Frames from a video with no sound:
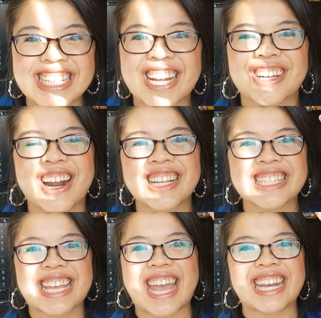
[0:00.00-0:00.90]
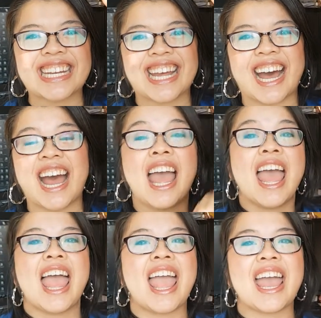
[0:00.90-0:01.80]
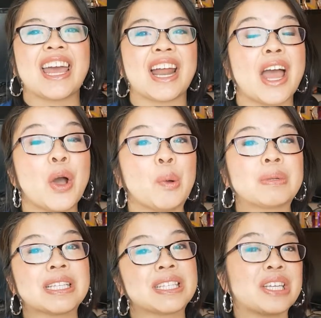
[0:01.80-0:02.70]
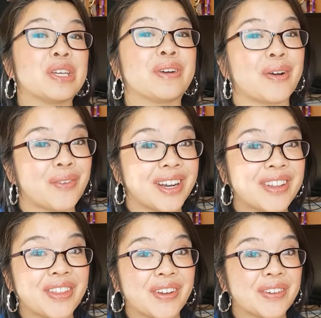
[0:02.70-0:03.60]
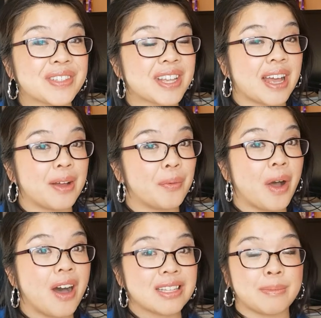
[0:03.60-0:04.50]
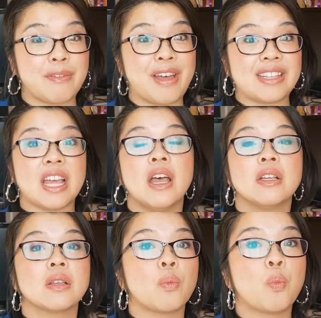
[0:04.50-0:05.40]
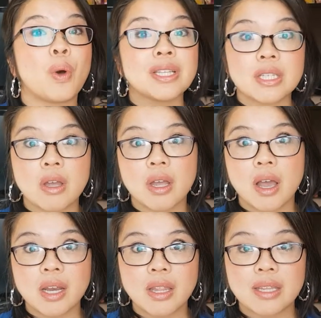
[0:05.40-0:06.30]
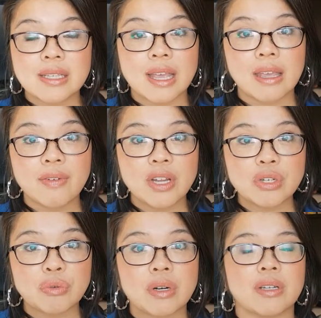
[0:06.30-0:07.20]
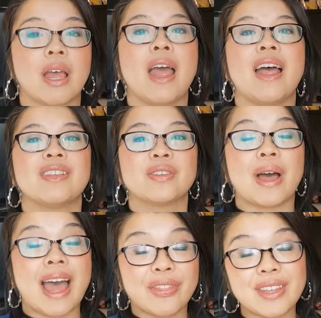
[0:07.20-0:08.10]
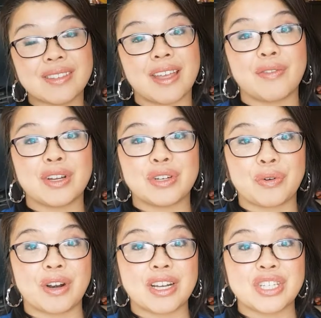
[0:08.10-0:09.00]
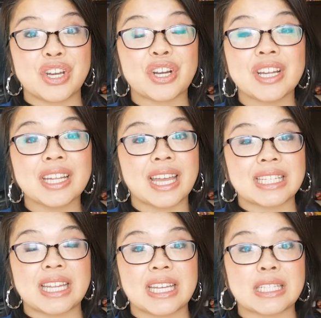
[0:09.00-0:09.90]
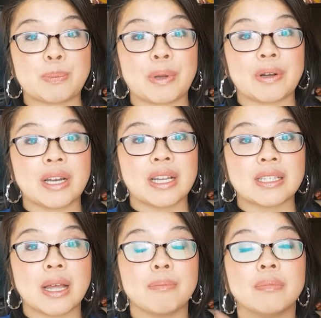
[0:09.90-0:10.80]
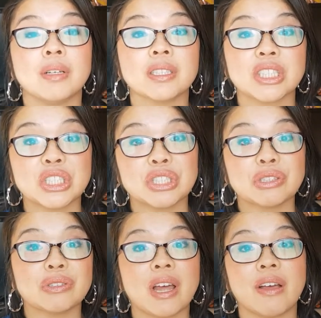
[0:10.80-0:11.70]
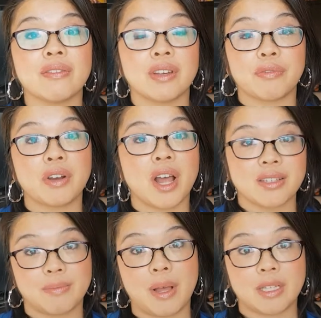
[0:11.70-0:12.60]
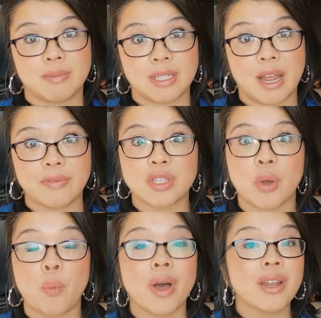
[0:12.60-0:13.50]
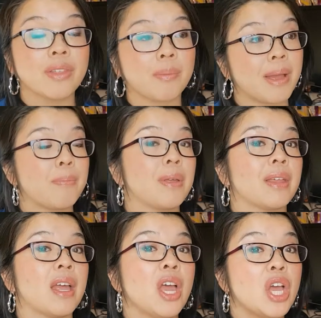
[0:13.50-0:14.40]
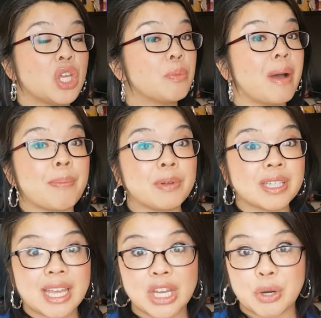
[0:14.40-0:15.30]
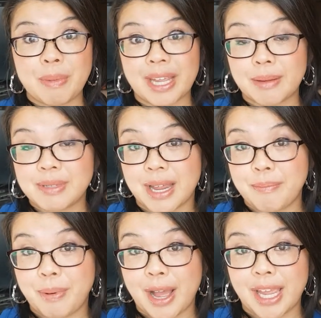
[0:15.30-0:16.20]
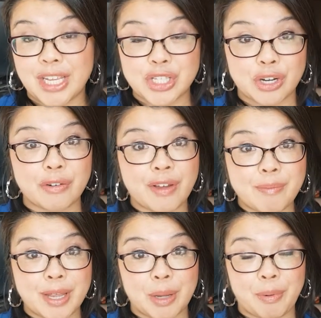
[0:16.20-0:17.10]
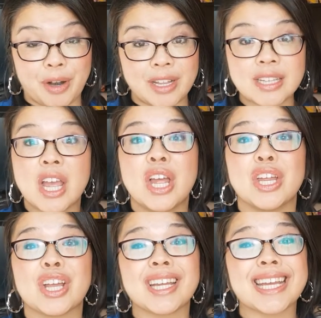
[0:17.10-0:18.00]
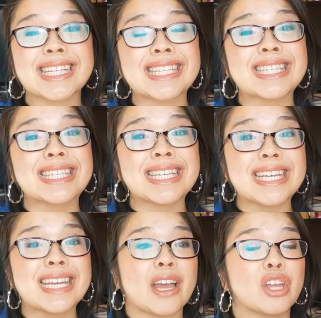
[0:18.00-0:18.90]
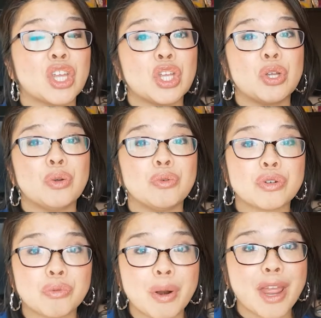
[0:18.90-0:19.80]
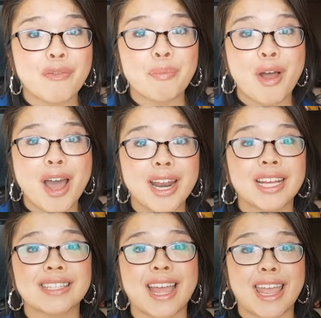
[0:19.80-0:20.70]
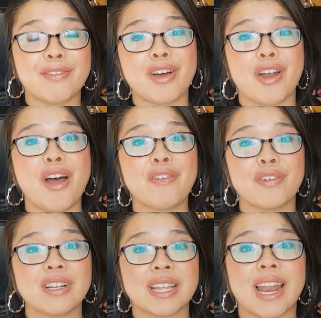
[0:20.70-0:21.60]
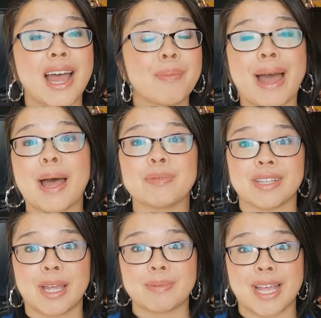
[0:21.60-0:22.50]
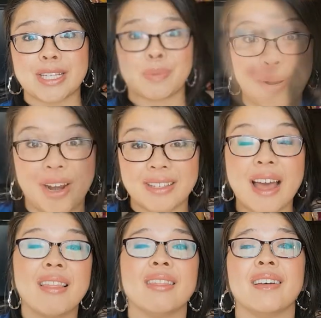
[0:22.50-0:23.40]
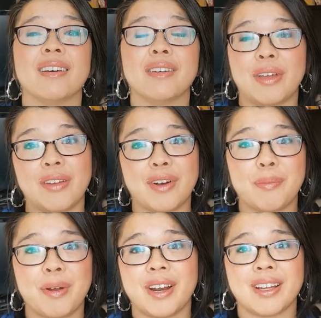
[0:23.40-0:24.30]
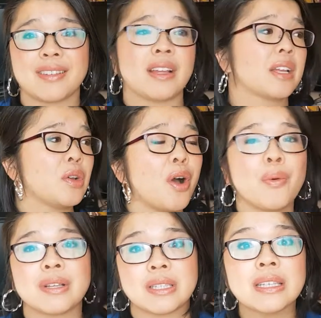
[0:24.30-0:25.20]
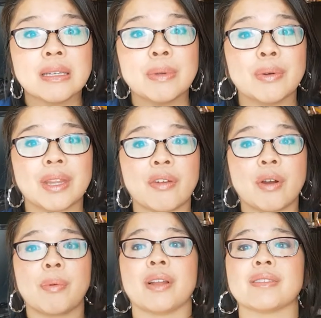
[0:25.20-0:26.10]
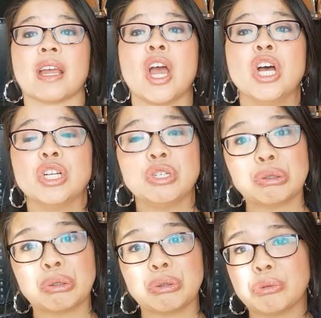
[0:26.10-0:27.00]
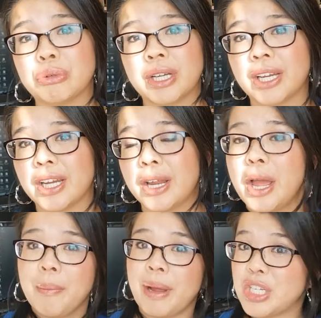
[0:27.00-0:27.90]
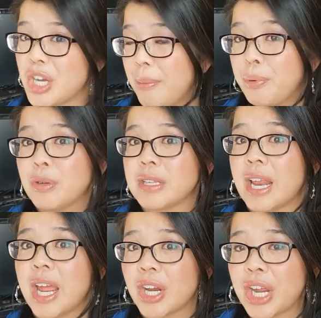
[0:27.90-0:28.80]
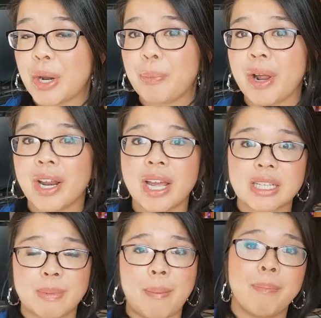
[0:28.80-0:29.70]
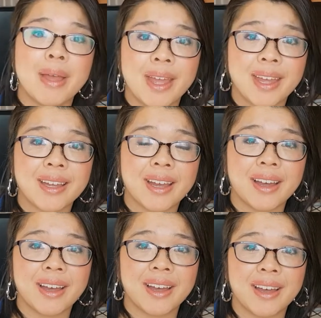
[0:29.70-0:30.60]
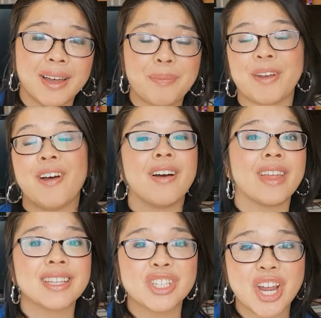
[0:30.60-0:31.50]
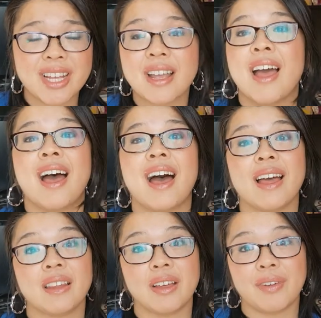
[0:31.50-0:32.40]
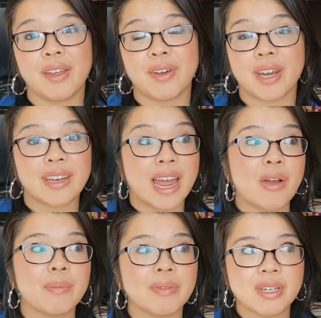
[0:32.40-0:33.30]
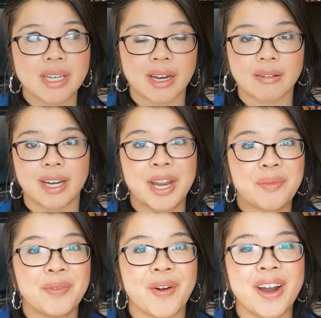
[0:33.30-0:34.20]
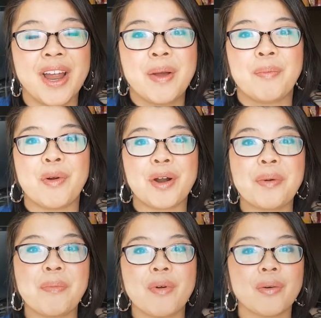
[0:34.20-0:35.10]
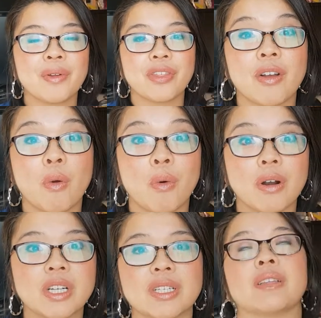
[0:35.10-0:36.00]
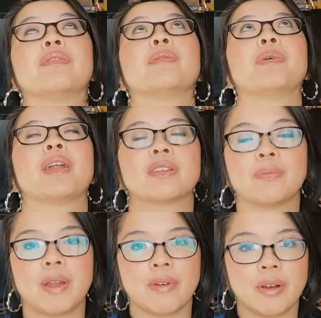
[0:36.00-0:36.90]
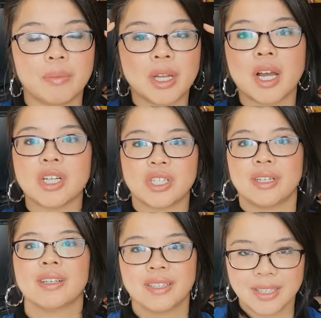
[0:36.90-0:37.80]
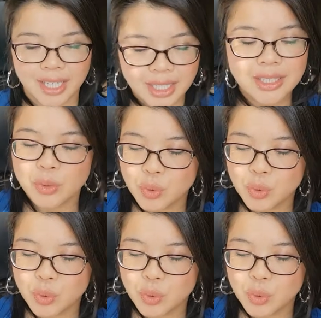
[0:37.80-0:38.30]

across Canada. And I hope to see you at one of those awesome events. So what's going on these Avon tours? So at these Avon tours, you're going to get to experience a multitude of different awesome, awesome stuff. So one of them might be that you might be able to get your makeup done by a certified makeup artist. You can get to see a huge array of products that Avon offers that I'm absolutely obsessed with. I love Avon products. Like, you always see me with Avon products, like jewelry, my shampoos and hair care products, my makeup, and all that jazz. I love Avon, and now I'm even decorating more and more gorgeous living products from Avon. Oh my gosh, like,